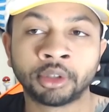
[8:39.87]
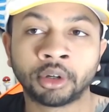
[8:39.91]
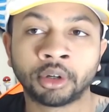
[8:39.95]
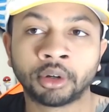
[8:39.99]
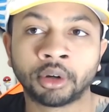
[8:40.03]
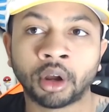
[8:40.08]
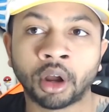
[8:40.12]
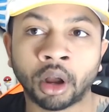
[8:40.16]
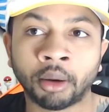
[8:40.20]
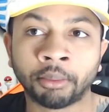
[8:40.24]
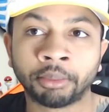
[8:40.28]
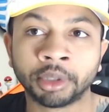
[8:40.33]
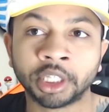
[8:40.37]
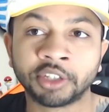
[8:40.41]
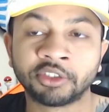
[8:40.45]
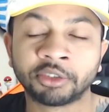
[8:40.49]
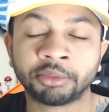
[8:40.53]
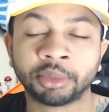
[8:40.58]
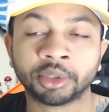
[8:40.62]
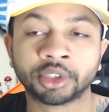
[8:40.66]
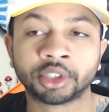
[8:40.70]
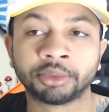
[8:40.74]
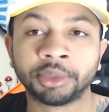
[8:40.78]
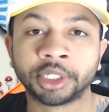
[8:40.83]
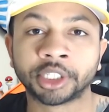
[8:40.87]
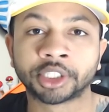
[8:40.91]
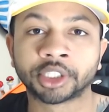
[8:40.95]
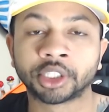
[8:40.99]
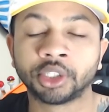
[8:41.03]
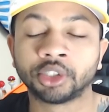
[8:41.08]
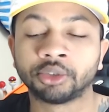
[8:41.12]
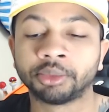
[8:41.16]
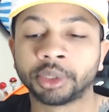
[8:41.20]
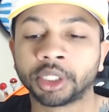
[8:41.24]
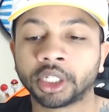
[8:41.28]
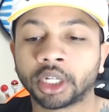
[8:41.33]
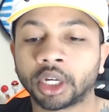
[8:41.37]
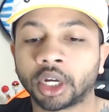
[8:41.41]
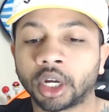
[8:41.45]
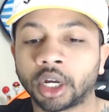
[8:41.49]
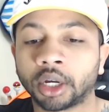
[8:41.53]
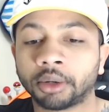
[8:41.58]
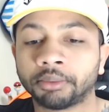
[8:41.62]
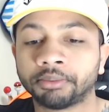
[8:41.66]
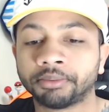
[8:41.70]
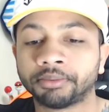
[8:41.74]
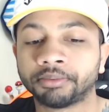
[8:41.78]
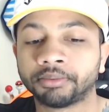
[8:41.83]
unbelievable to me. Excuse me.
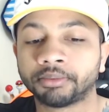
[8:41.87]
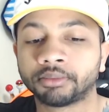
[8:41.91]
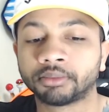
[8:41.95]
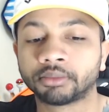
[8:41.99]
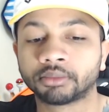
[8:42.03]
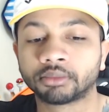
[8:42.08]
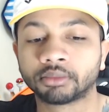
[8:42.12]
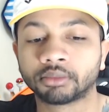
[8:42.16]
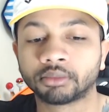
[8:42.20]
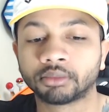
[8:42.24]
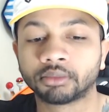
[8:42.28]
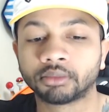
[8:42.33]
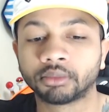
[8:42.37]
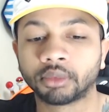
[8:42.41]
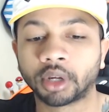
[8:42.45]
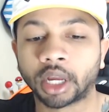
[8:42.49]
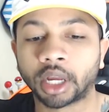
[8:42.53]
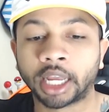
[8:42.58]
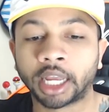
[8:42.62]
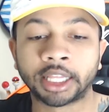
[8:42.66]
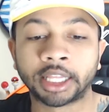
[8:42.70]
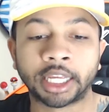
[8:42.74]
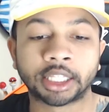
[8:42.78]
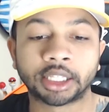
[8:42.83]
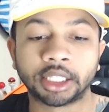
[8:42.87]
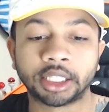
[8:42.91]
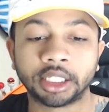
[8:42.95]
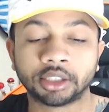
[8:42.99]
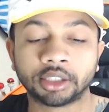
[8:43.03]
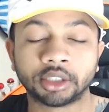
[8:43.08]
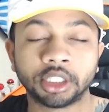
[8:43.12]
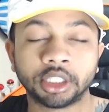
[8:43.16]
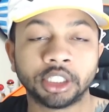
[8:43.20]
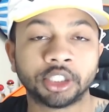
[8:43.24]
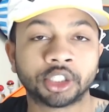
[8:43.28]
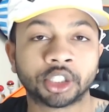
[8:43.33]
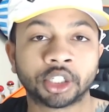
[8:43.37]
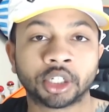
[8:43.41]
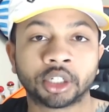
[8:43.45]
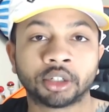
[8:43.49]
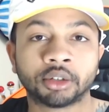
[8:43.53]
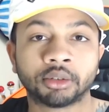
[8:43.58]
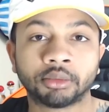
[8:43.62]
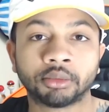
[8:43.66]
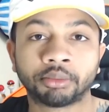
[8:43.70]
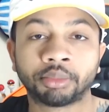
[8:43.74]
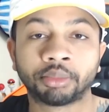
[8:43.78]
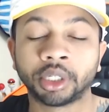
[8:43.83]
I like these. These
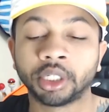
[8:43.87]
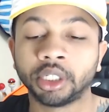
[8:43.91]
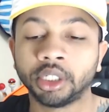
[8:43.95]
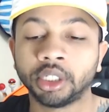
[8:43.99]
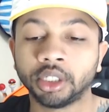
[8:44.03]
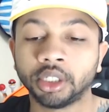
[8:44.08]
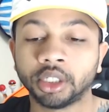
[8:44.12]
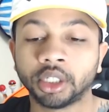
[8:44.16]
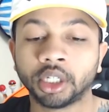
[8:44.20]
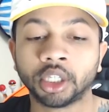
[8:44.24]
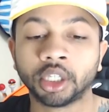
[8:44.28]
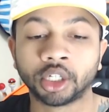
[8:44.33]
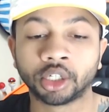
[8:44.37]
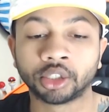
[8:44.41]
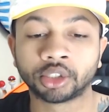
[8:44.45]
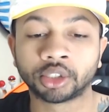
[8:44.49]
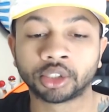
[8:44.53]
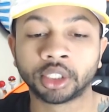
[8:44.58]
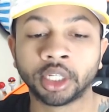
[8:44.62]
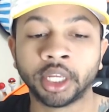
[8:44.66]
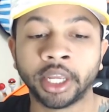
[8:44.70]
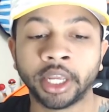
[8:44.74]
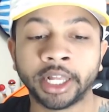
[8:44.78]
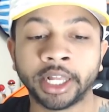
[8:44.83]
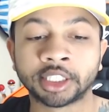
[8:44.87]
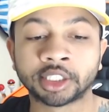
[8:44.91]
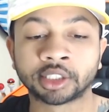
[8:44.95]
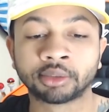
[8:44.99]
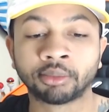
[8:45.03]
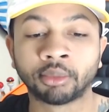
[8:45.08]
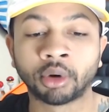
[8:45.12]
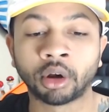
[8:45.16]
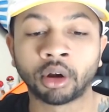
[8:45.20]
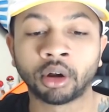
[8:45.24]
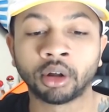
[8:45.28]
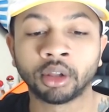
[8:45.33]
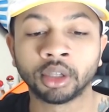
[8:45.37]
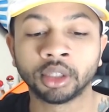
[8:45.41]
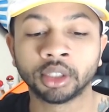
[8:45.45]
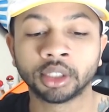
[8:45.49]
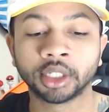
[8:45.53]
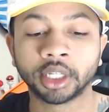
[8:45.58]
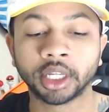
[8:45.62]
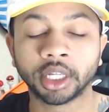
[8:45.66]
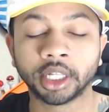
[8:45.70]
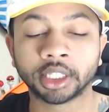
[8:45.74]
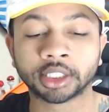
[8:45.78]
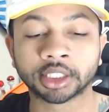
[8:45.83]
are pretty. It's small.
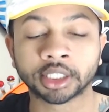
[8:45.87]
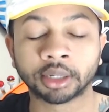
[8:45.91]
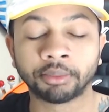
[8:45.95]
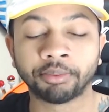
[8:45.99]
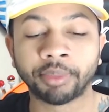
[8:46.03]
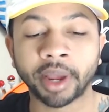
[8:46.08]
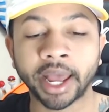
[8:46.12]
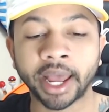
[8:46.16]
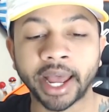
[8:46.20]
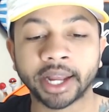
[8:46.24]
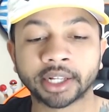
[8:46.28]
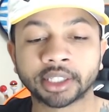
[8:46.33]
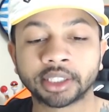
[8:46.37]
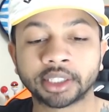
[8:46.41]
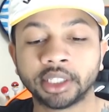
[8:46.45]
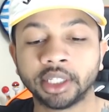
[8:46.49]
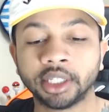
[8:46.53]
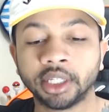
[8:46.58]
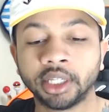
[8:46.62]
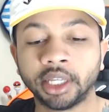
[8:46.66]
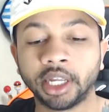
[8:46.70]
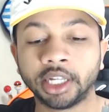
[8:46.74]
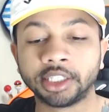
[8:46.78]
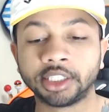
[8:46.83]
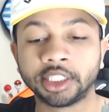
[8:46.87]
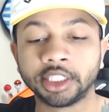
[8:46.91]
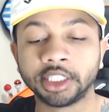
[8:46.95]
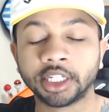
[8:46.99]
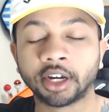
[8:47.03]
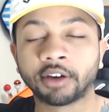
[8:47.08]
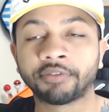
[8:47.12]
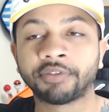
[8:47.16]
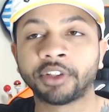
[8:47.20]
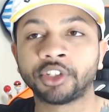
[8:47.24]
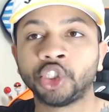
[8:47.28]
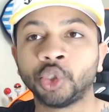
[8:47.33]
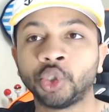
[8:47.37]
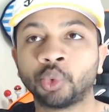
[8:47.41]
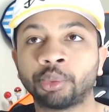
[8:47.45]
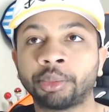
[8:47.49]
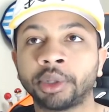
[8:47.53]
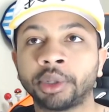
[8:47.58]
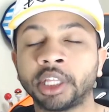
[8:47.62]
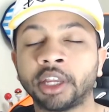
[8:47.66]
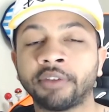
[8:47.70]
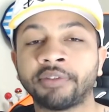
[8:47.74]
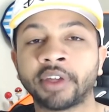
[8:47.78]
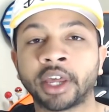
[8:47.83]
It's compact. It's enough that you would
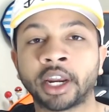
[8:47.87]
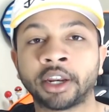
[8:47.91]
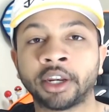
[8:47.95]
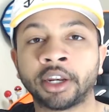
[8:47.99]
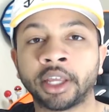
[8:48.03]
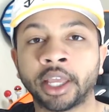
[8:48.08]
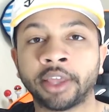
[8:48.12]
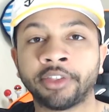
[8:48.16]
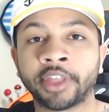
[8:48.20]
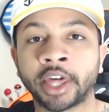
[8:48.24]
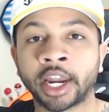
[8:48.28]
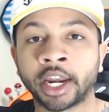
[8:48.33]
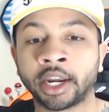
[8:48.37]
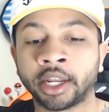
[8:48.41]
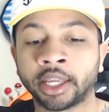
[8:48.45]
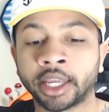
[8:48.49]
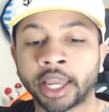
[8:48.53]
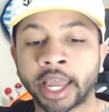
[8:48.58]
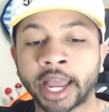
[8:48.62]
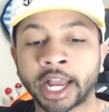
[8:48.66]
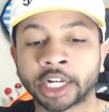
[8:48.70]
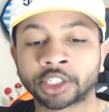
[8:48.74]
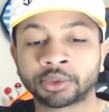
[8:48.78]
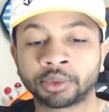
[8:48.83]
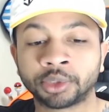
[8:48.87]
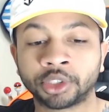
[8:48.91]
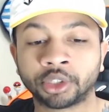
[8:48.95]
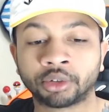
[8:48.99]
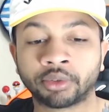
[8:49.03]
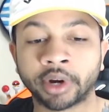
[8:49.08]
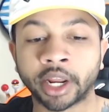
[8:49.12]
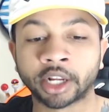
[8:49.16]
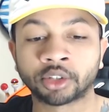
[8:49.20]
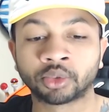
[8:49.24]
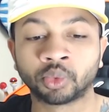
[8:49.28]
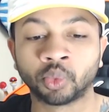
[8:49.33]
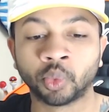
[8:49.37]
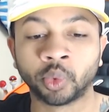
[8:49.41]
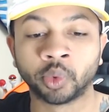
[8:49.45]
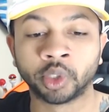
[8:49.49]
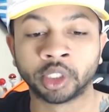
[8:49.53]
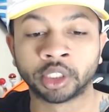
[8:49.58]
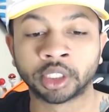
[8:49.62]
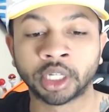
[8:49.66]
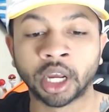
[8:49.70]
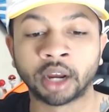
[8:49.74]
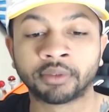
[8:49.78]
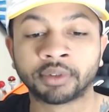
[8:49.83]
believe that an actual direct
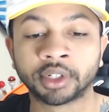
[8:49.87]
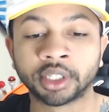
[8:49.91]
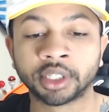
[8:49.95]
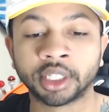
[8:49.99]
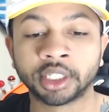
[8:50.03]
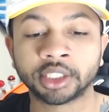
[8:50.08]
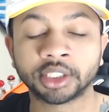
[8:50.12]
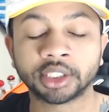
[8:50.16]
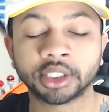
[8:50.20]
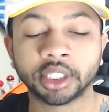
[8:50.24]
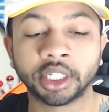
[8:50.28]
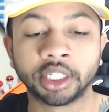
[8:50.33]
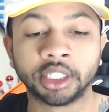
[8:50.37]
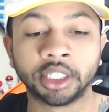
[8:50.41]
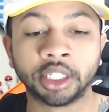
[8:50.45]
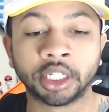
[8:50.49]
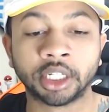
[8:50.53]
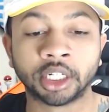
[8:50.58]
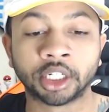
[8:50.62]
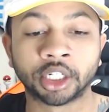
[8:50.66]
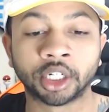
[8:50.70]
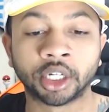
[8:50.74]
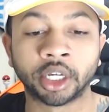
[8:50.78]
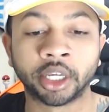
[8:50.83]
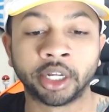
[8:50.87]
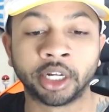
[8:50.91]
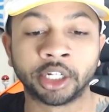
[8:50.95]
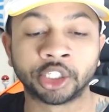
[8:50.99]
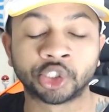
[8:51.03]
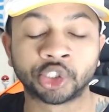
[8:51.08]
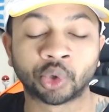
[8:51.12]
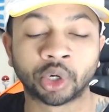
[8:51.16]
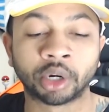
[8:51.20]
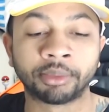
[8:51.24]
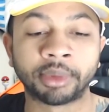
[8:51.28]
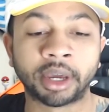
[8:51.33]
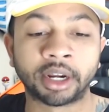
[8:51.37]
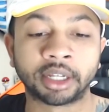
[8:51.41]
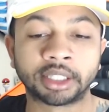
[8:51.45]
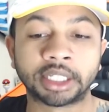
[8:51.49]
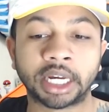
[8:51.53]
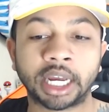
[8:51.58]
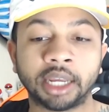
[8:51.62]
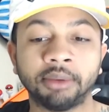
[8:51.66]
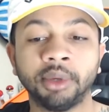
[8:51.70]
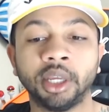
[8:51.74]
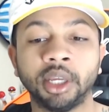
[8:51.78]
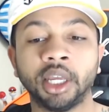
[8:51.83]
would cover this in a short amount of
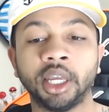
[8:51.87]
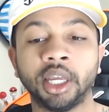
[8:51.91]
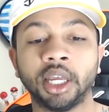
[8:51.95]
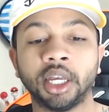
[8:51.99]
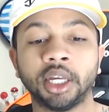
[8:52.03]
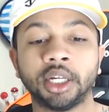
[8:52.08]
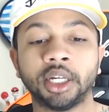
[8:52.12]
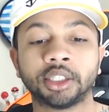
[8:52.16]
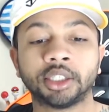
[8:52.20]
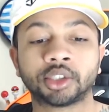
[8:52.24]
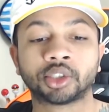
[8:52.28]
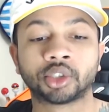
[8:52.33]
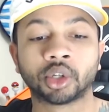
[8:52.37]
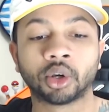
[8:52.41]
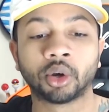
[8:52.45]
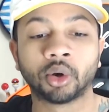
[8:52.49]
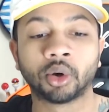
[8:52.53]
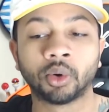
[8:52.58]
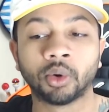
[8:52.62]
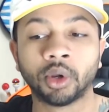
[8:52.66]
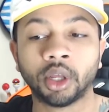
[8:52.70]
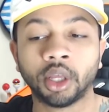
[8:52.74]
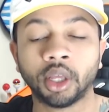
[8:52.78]
time. So